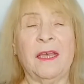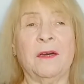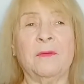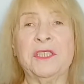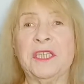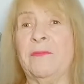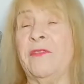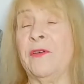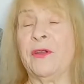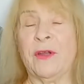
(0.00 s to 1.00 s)
which I'm
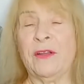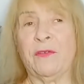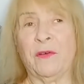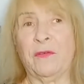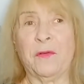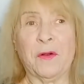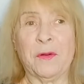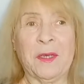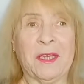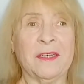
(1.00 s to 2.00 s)
very grateful
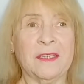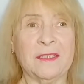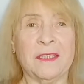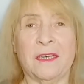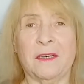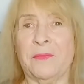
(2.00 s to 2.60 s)
for, because